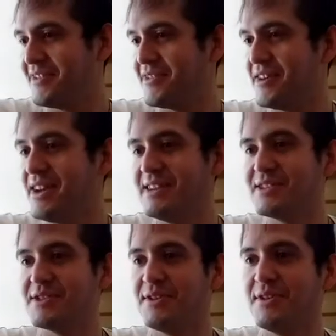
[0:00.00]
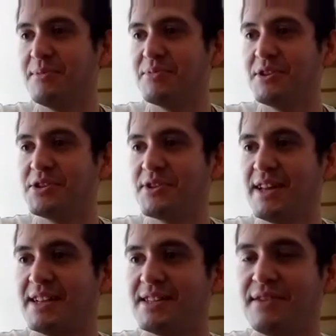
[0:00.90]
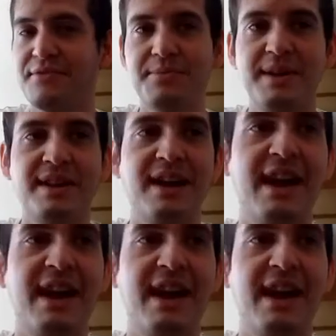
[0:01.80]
Alright, so I'm pretty sure that's it for me.